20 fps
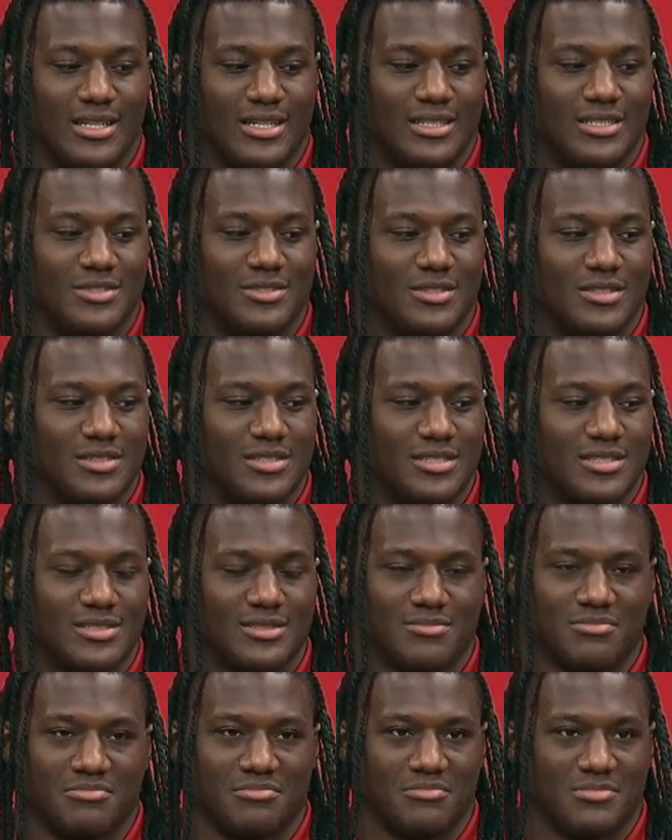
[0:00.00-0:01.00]
you know,
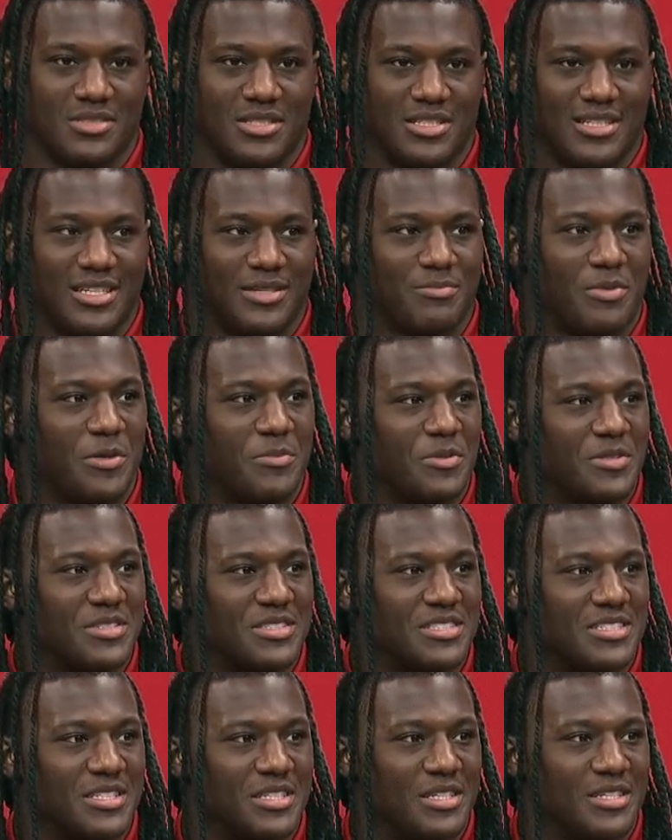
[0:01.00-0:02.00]
just get people to
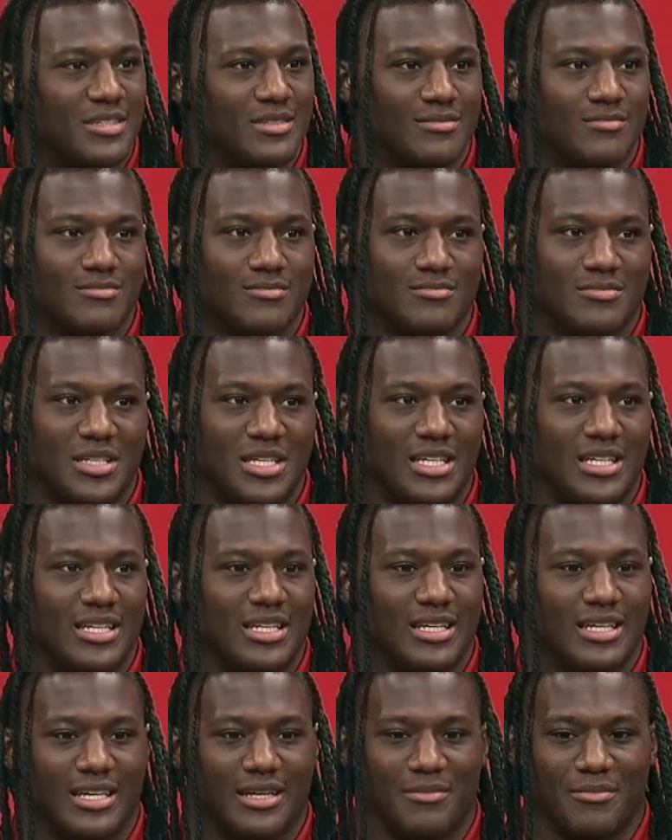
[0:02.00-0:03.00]
see
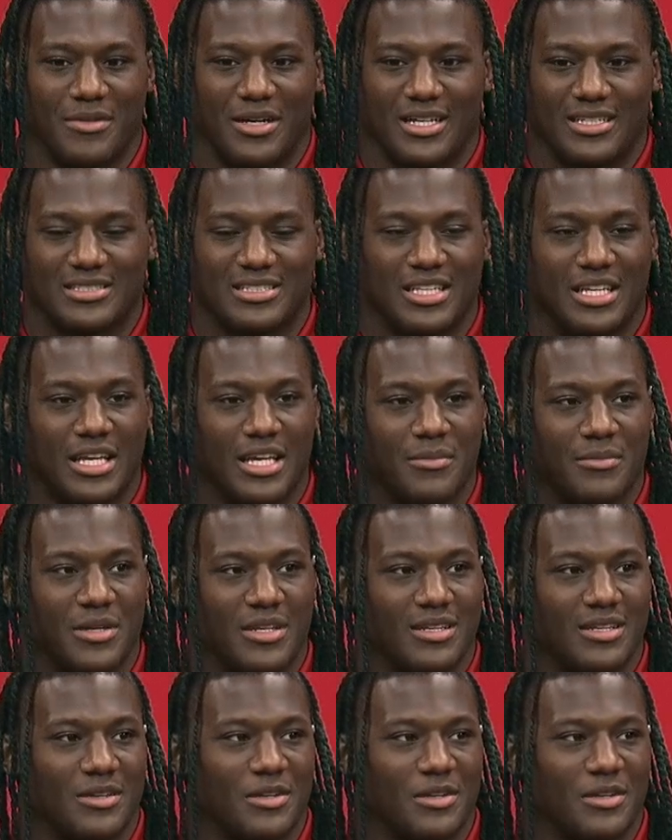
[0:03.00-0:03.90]
me and my team and,